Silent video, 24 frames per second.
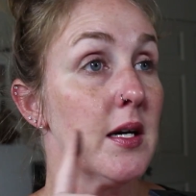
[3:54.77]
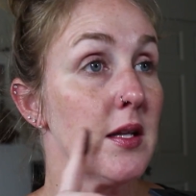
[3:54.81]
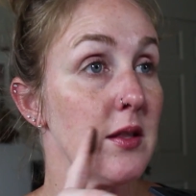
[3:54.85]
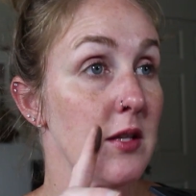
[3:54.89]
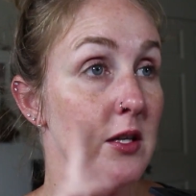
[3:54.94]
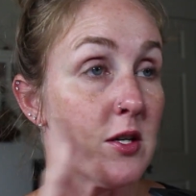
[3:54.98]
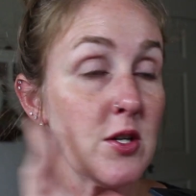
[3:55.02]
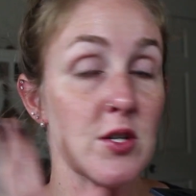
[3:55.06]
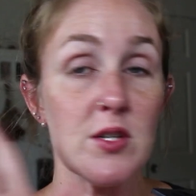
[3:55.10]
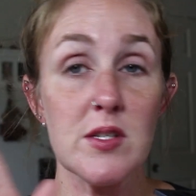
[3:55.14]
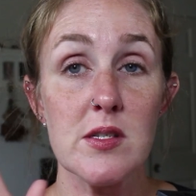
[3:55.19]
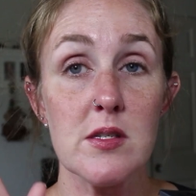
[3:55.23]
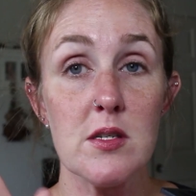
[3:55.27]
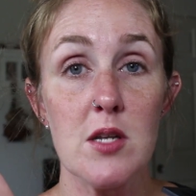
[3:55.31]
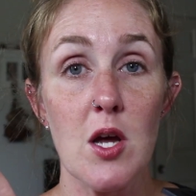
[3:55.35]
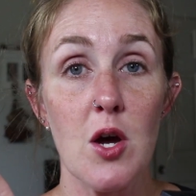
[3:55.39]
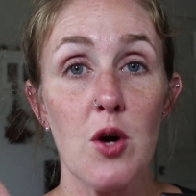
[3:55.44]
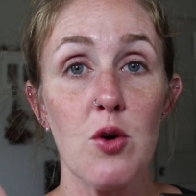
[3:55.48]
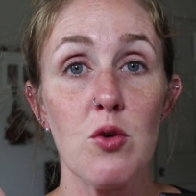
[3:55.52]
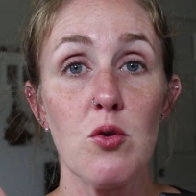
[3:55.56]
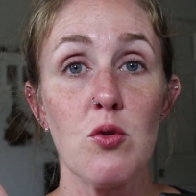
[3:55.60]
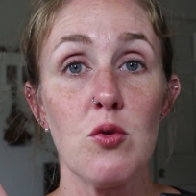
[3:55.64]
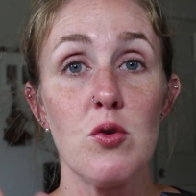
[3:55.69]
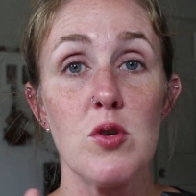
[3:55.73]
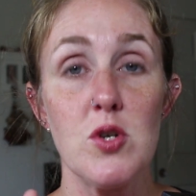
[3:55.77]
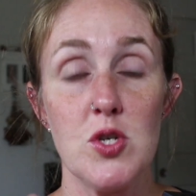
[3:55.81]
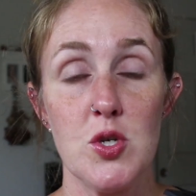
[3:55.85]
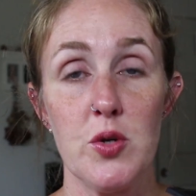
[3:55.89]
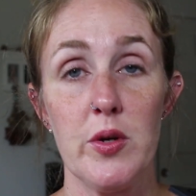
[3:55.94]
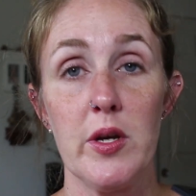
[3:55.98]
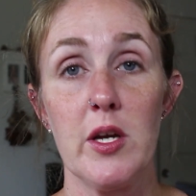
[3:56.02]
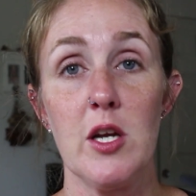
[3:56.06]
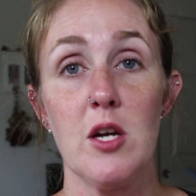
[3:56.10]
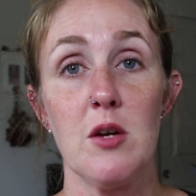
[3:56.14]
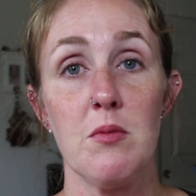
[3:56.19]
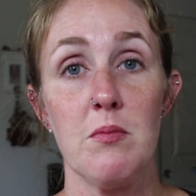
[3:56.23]
There's no
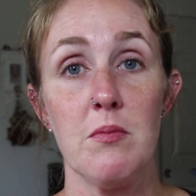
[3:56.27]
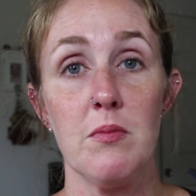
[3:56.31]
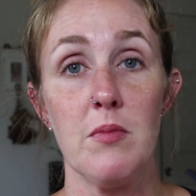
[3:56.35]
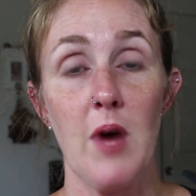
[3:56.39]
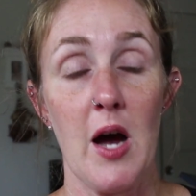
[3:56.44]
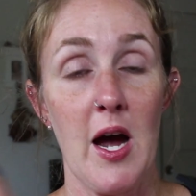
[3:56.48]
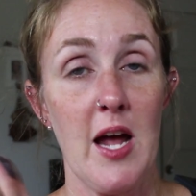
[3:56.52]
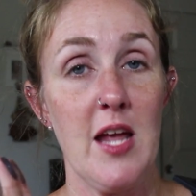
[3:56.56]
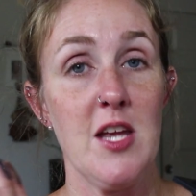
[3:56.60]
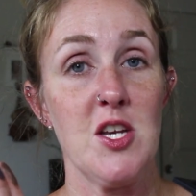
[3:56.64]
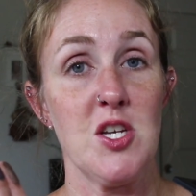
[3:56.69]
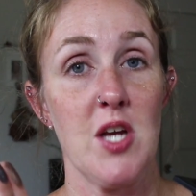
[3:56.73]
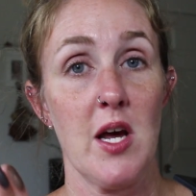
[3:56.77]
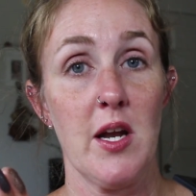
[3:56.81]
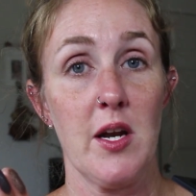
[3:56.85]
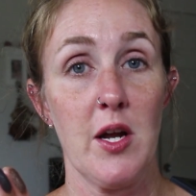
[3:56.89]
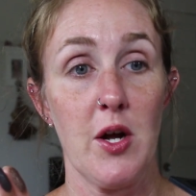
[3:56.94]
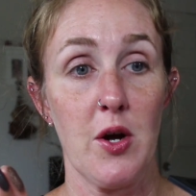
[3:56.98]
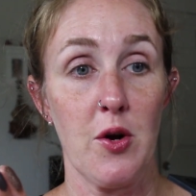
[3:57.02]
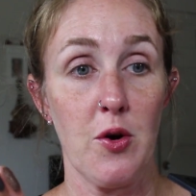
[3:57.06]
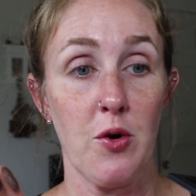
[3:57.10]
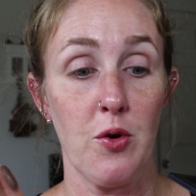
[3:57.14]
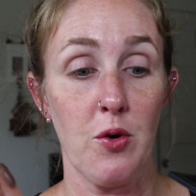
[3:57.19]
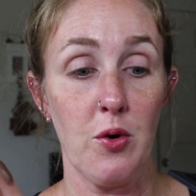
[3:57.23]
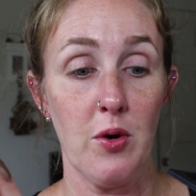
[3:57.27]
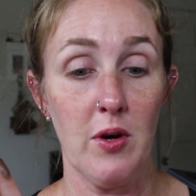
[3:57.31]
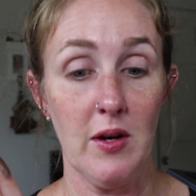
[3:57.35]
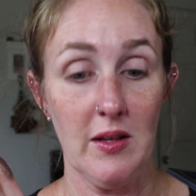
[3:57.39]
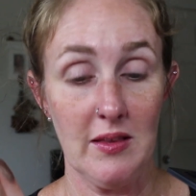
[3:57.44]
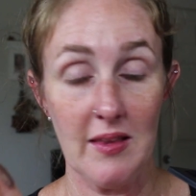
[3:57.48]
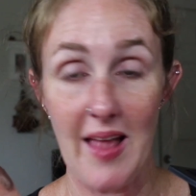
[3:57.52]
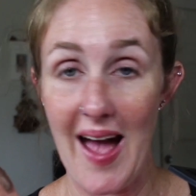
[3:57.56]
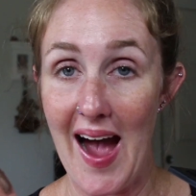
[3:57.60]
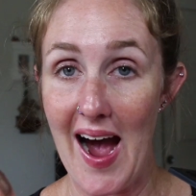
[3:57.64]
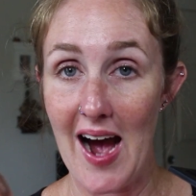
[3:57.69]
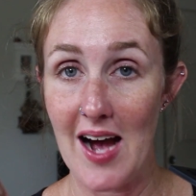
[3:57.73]
doing your eyeshadow
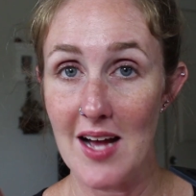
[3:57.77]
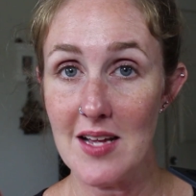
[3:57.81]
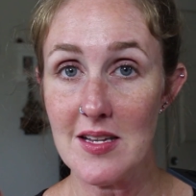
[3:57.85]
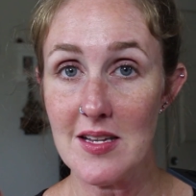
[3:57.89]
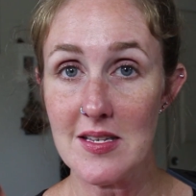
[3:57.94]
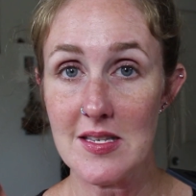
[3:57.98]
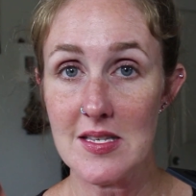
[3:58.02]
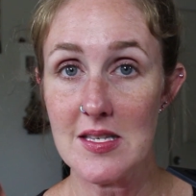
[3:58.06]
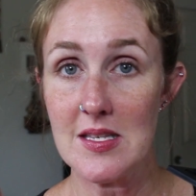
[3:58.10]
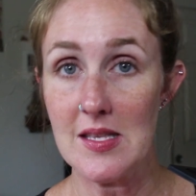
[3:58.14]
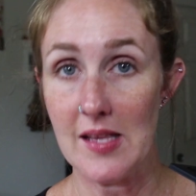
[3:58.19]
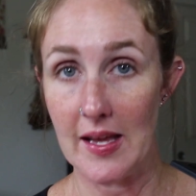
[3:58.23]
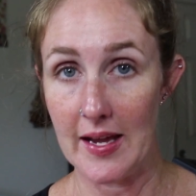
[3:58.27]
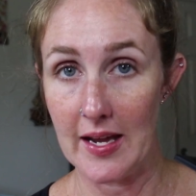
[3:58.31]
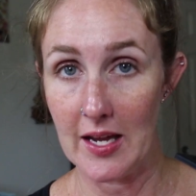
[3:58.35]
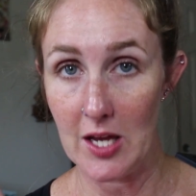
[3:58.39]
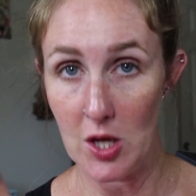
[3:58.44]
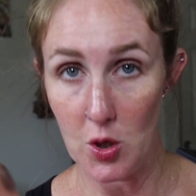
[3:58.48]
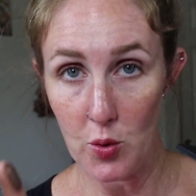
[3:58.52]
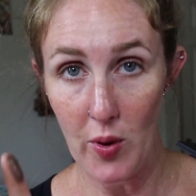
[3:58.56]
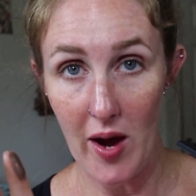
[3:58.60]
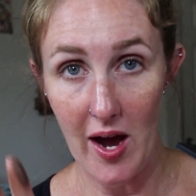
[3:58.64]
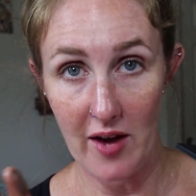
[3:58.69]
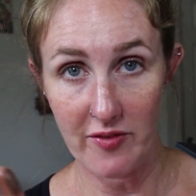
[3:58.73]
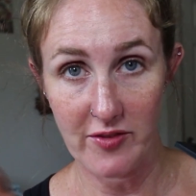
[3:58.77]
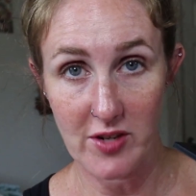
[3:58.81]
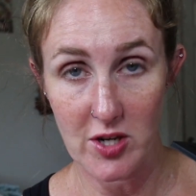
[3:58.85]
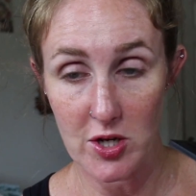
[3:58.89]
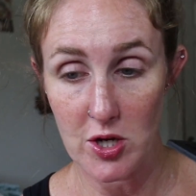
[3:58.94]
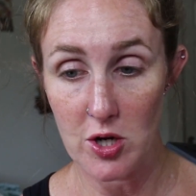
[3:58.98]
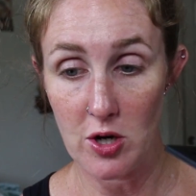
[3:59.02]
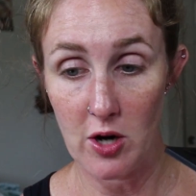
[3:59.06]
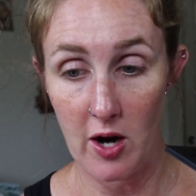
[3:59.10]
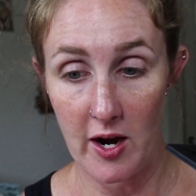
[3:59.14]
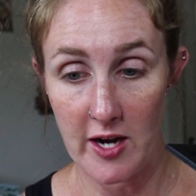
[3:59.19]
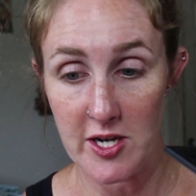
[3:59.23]
last. Like, you have to do
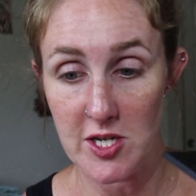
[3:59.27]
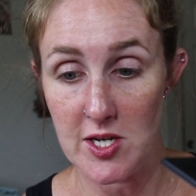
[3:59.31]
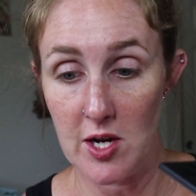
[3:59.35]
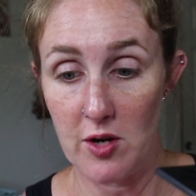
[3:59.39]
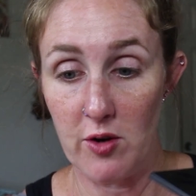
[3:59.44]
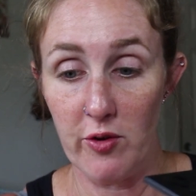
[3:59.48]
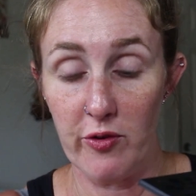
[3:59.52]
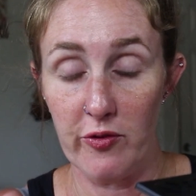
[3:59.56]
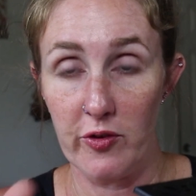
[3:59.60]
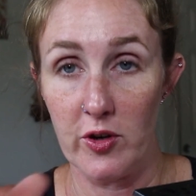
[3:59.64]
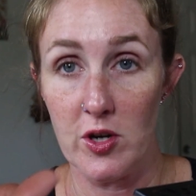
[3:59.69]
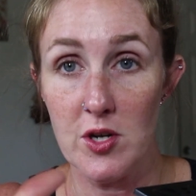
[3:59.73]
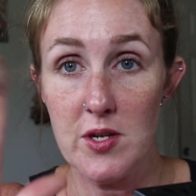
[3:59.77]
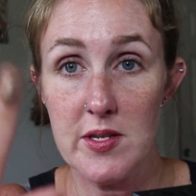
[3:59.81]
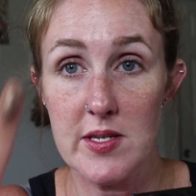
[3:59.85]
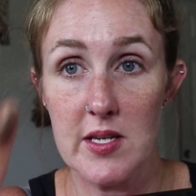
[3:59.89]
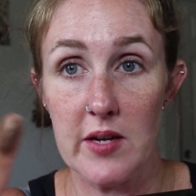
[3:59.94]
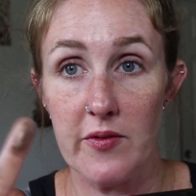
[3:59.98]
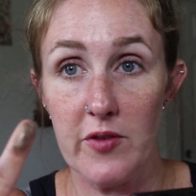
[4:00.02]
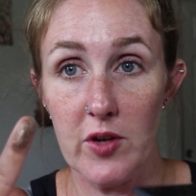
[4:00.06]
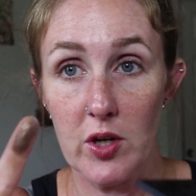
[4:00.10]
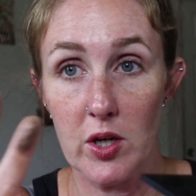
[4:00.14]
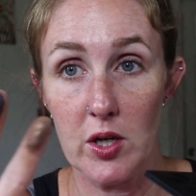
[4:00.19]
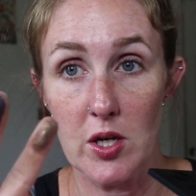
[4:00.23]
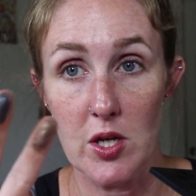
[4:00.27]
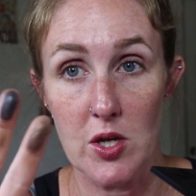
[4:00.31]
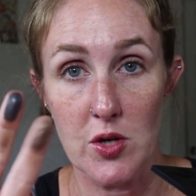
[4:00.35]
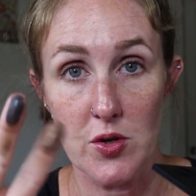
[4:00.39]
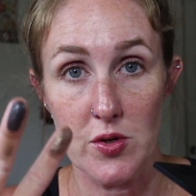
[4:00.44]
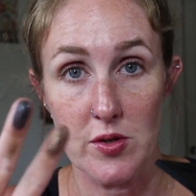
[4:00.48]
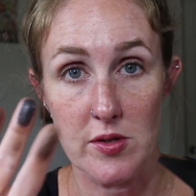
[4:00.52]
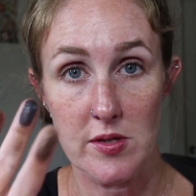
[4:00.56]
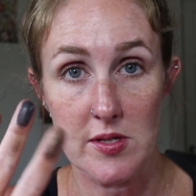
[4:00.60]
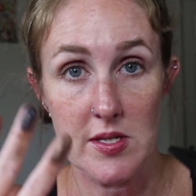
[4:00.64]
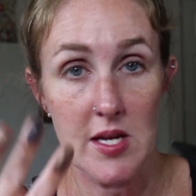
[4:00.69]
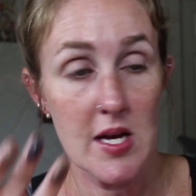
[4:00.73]
your eyeshadow first if you're going to
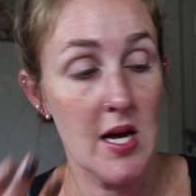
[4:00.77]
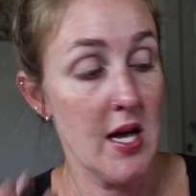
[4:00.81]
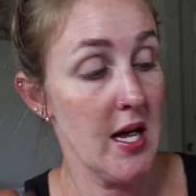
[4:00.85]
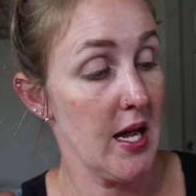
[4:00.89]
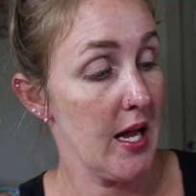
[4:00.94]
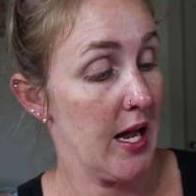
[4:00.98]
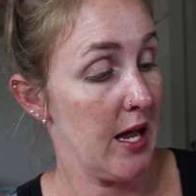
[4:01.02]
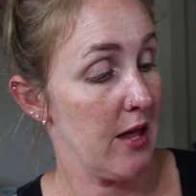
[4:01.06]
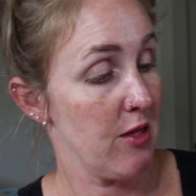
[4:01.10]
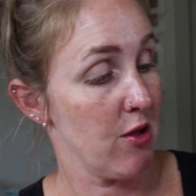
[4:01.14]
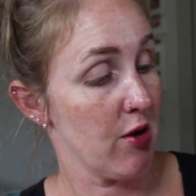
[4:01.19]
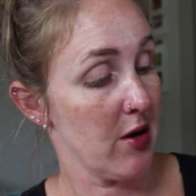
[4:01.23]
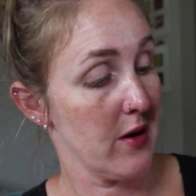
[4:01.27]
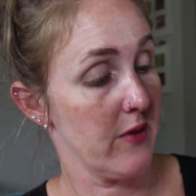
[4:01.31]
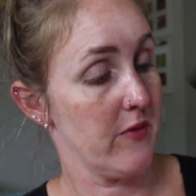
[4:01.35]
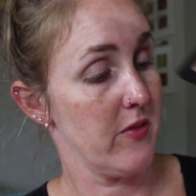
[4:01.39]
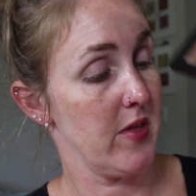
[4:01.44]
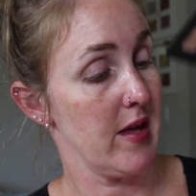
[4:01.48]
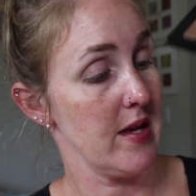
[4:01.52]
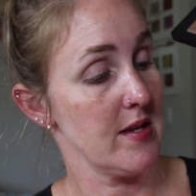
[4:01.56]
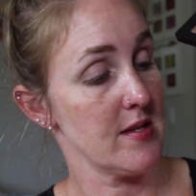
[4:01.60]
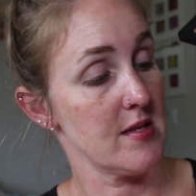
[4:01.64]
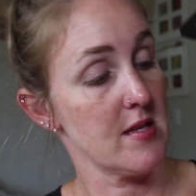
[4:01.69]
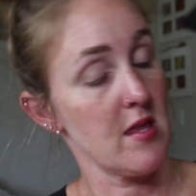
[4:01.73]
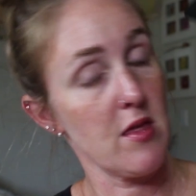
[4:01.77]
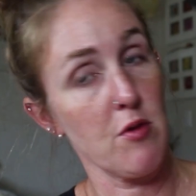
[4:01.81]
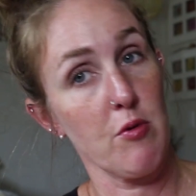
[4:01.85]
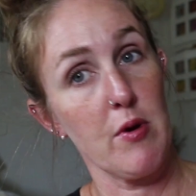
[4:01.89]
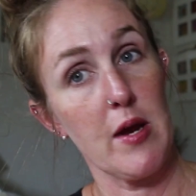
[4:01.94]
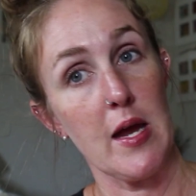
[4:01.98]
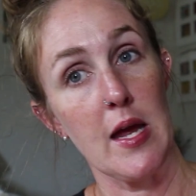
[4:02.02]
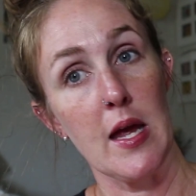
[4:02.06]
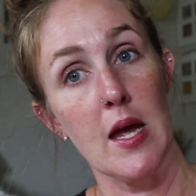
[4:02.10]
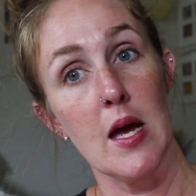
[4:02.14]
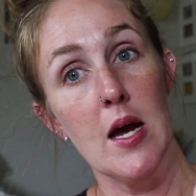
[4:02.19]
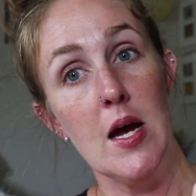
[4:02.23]
use either of these
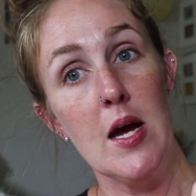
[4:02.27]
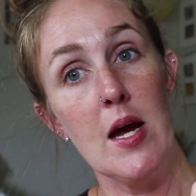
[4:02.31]
3.